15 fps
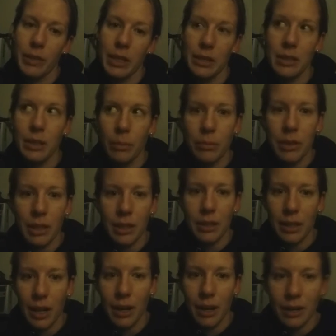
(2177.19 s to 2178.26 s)
It's
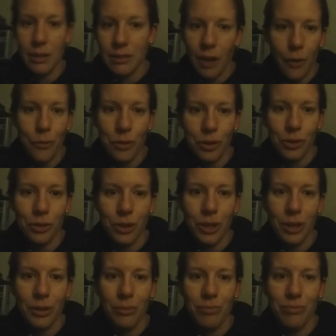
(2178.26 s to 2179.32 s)
something that I
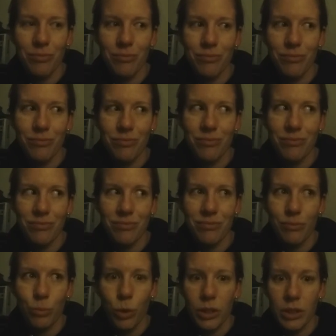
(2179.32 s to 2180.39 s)
definitely
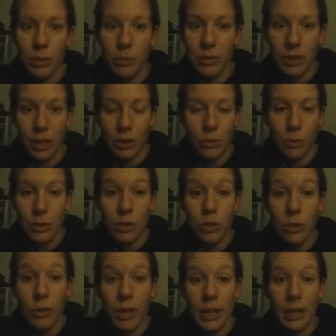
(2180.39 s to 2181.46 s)
was obsessed with
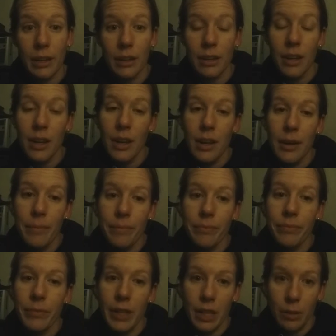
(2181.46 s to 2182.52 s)
doing, and
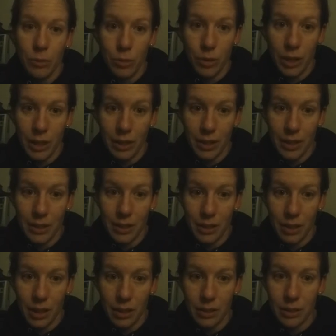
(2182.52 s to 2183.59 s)
I'm doing it less
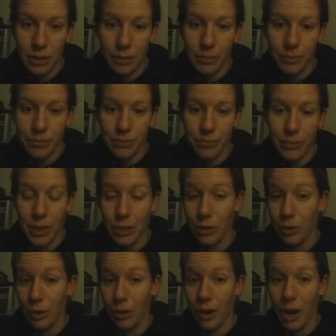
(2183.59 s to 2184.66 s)
and less.
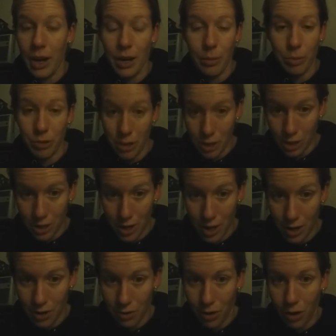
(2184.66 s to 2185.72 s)
And so I
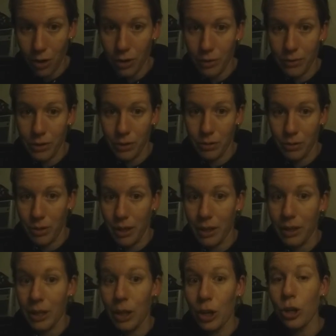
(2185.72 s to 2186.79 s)
appreciate all of you
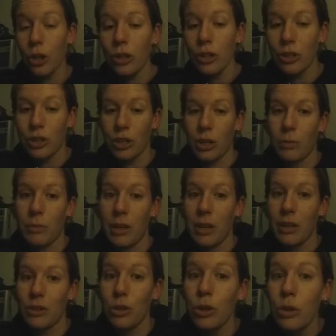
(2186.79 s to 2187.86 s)
like encouraging
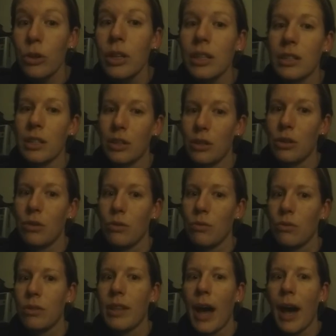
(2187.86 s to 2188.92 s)
me to
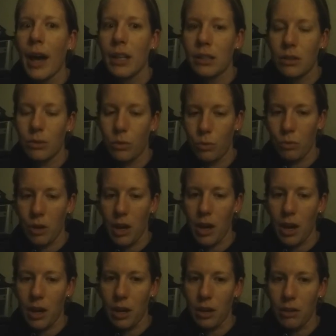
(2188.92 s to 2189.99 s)
continue that
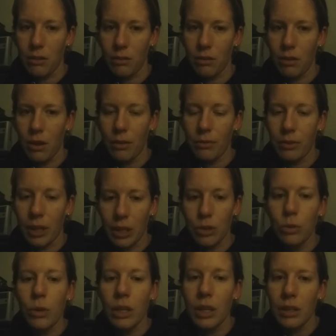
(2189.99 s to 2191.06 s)
way of
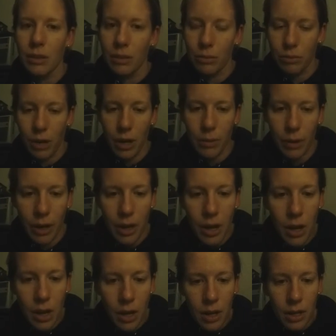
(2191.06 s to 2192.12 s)
like doing it the right way.
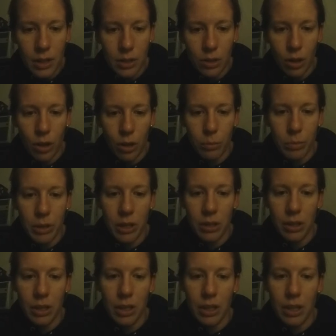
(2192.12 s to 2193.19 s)
It's called
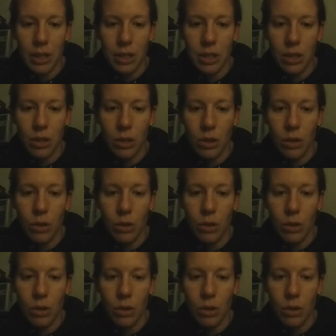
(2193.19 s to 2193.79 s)
peeling an onion.